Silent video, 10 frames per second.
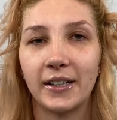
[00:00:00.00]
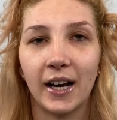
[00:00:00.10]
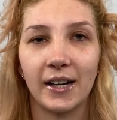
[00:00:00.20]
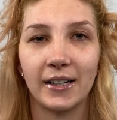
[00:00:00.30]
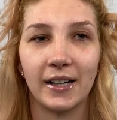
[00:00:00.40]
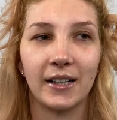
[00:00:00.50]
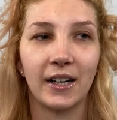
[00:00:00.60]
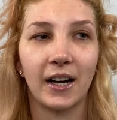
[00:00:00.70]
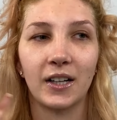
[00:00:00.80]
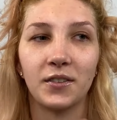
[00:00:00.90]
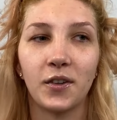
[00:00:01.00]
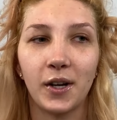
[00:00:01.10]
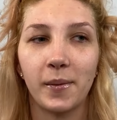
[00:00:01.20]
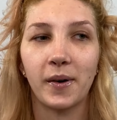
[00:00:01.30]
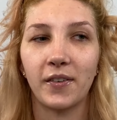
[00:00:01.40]
I did exfoliate
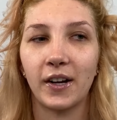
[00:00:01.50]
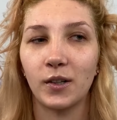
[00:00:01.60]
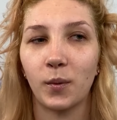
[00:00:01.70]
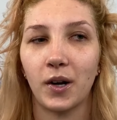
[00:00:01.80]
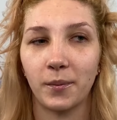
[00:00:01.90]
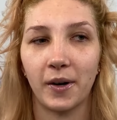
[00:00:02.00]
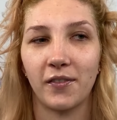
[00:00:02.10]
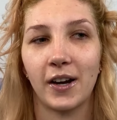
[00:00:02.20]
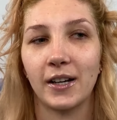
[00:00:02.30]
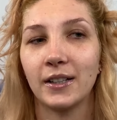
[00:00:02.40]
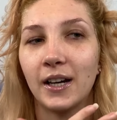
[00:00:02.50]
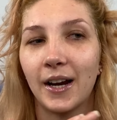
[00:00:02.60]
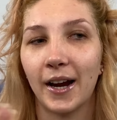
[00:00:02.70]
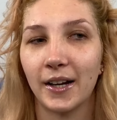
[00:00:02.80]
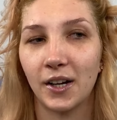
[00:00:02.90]
face, wash my face,
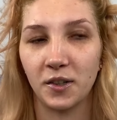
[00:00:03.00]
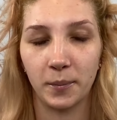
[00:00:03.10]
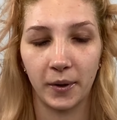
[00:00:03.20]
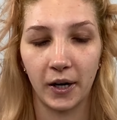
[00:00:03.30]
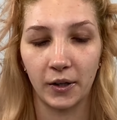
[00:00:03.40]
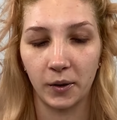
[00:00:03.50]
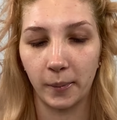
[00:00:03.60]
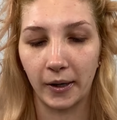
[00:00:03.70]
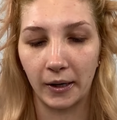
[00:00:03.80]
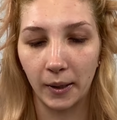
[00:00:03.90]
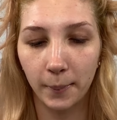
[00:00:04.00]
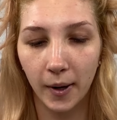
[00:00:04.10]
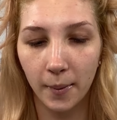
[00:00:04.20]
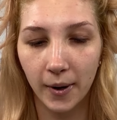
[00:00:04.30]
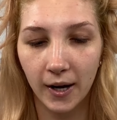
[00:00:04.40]
and I just put a little bit of lip
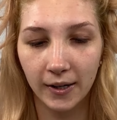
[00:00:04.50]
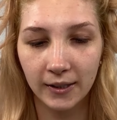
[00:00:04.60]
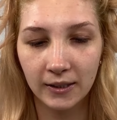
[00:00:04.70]
balm on.